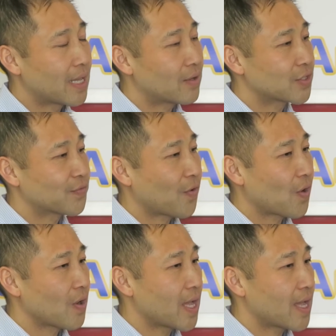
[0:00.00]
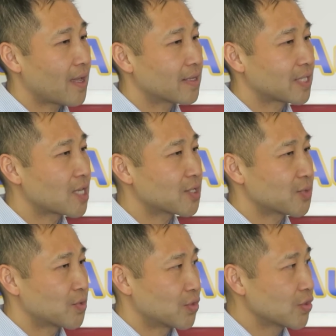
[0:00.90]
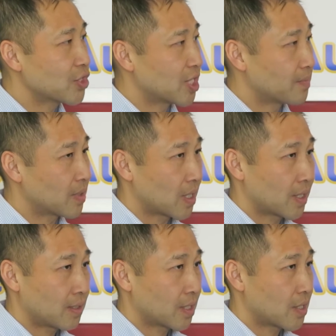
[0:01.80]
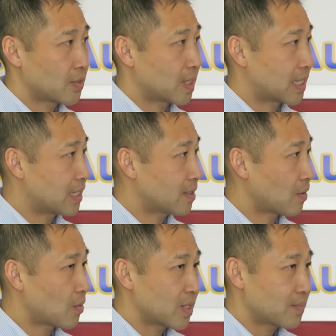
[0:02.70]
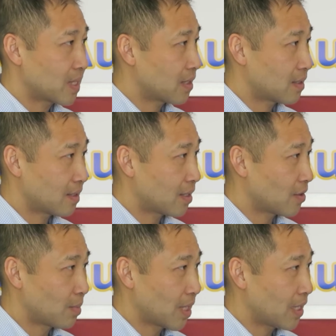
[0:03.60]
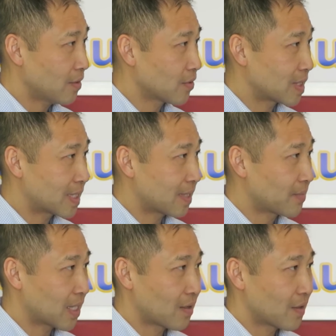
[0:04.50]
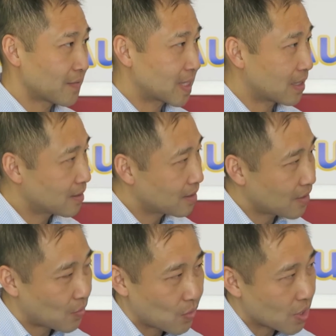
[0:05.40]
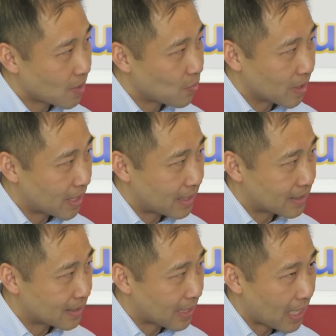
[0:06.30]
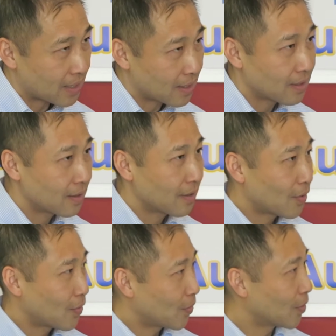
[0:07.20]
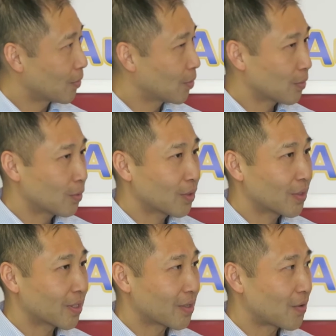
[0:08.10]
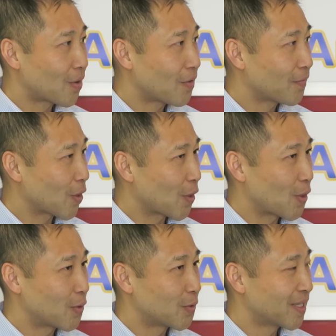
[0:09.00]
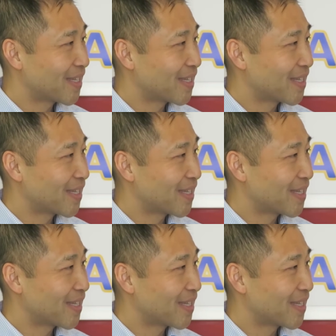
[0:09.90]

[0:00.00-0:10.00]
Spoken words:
Now, as far as entrepreneurship goes, has this always been in your blood, or just something all of a sudden woke up one day and said, "Hey, we're going to go off on our own"?